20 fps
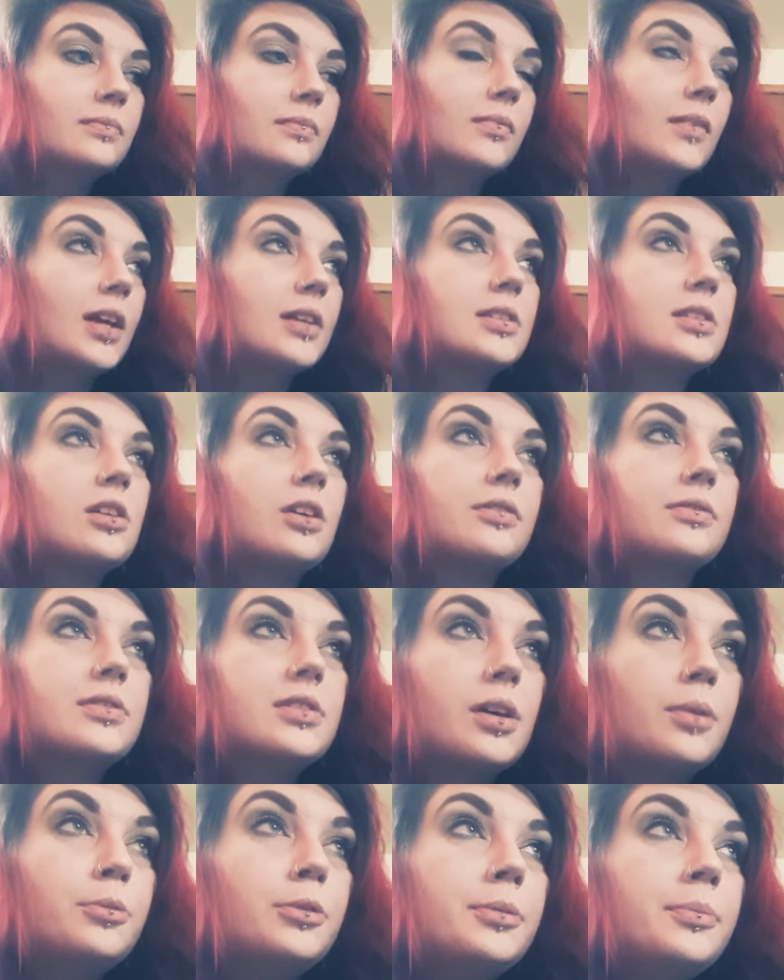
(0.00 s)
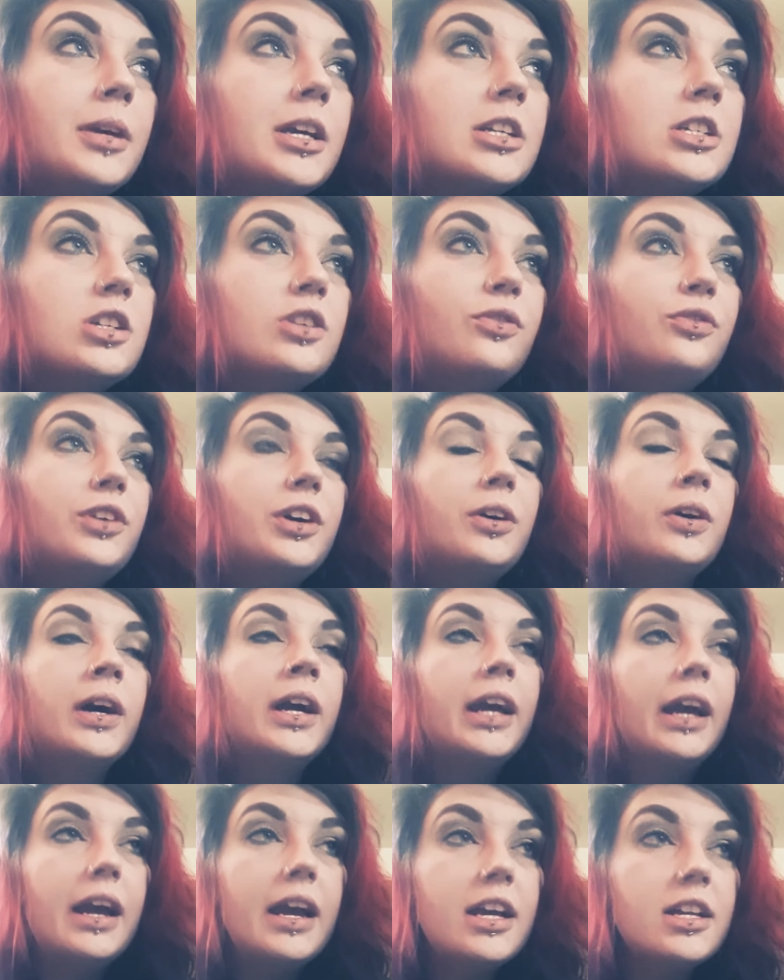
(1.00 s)
And so if someone makes you feel
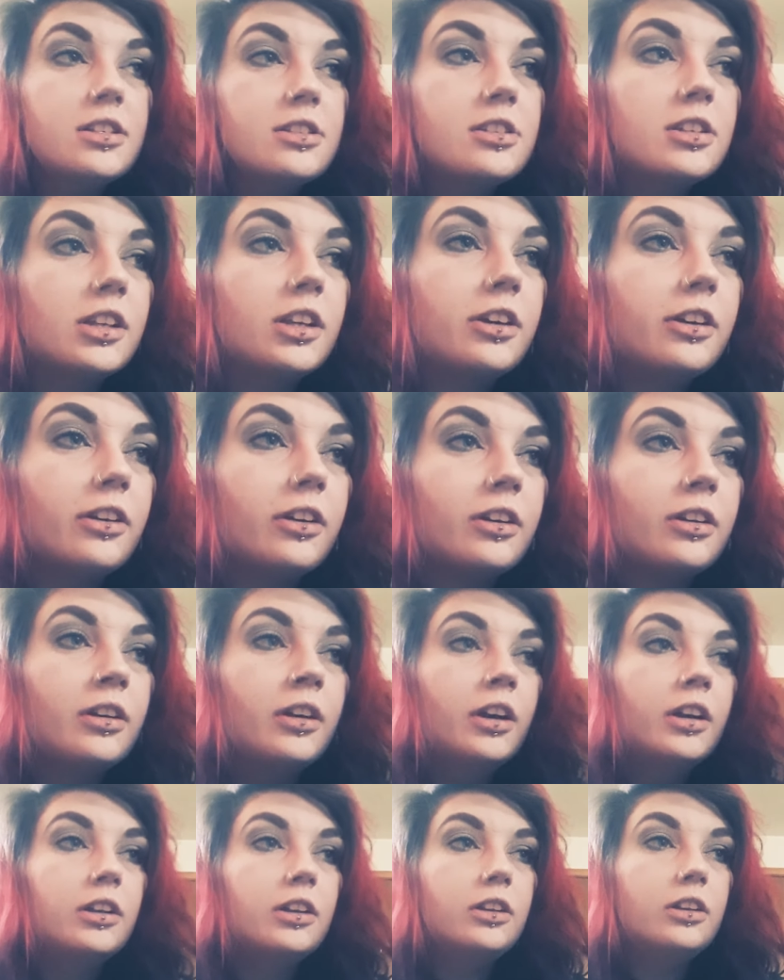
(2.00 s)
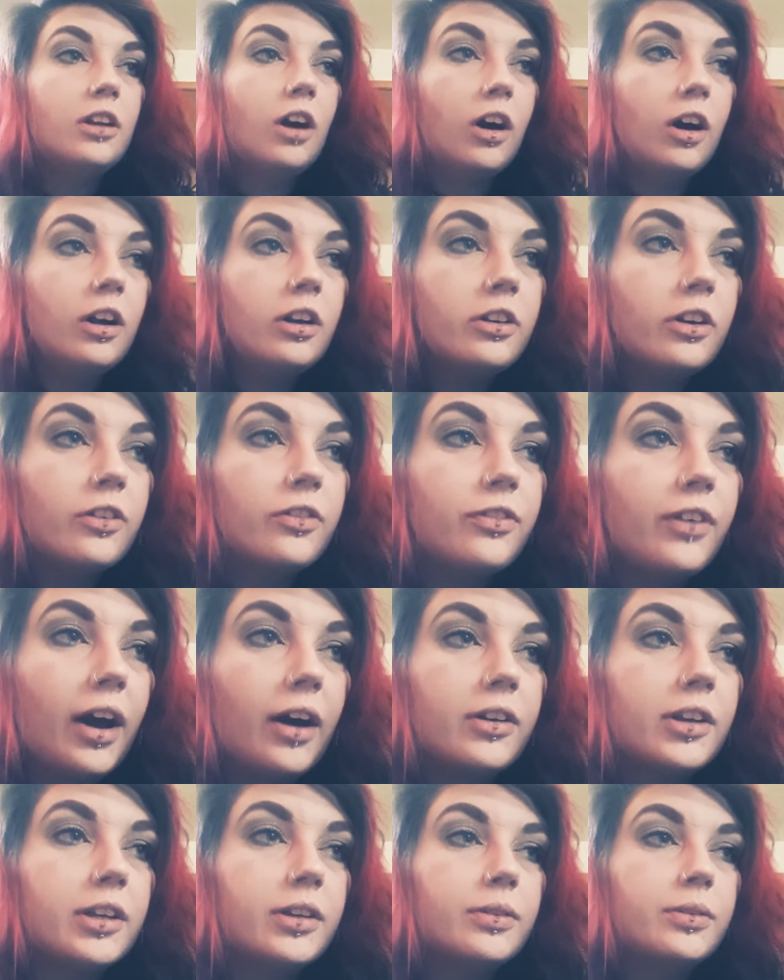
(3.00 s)
insecure,
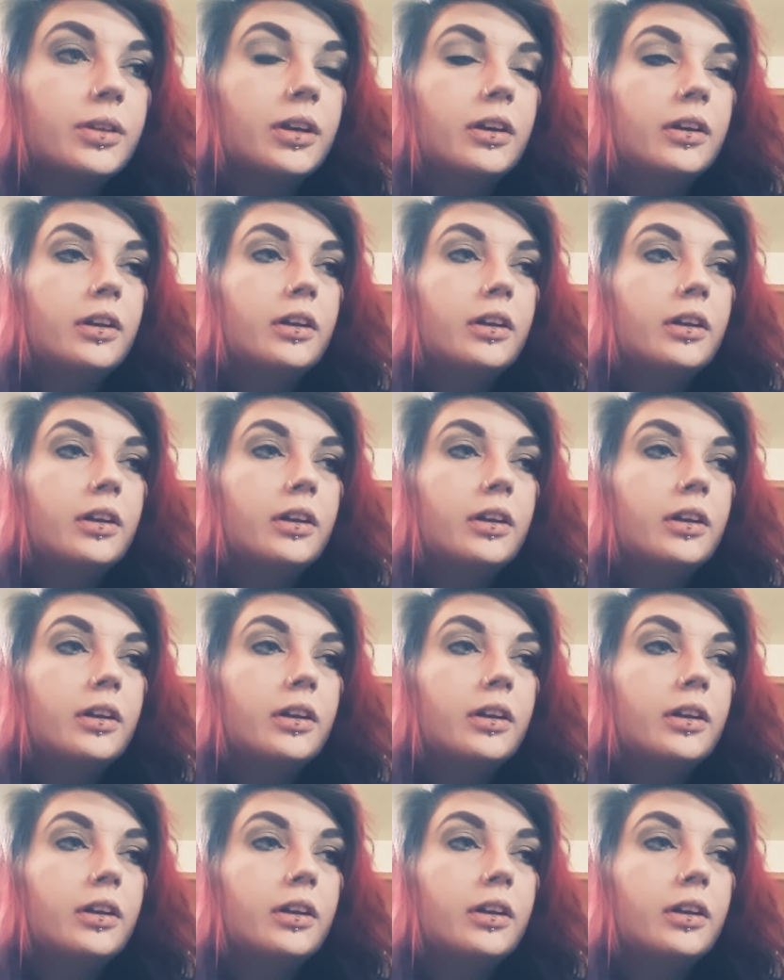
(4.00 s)
undervalued,